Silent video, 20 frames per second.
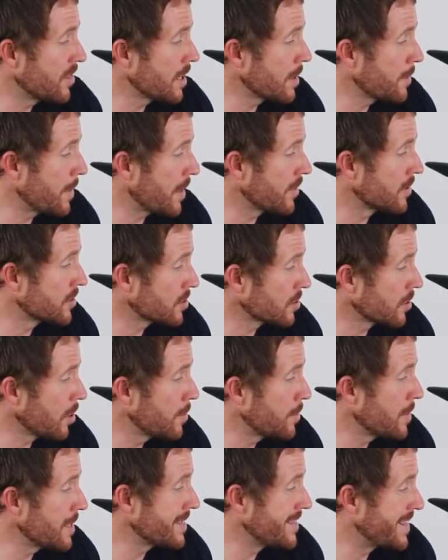think about the
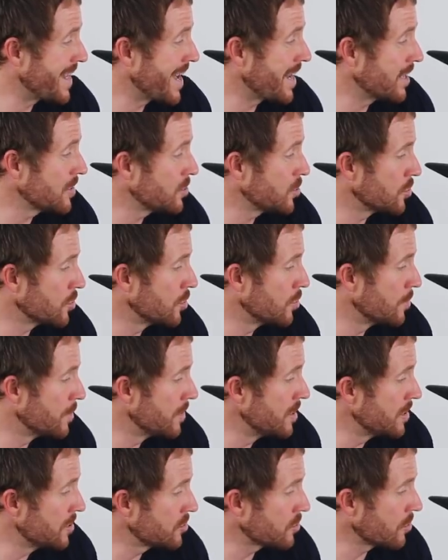sloping down
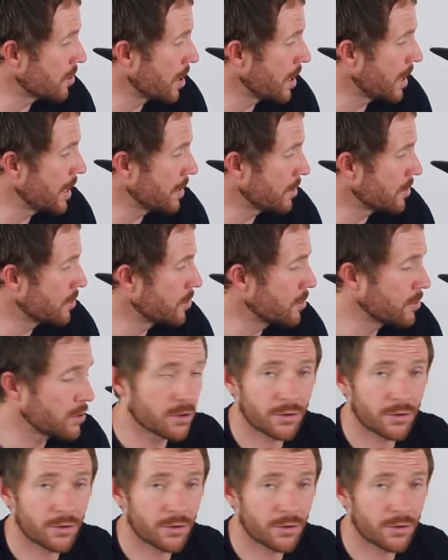tube, this triangle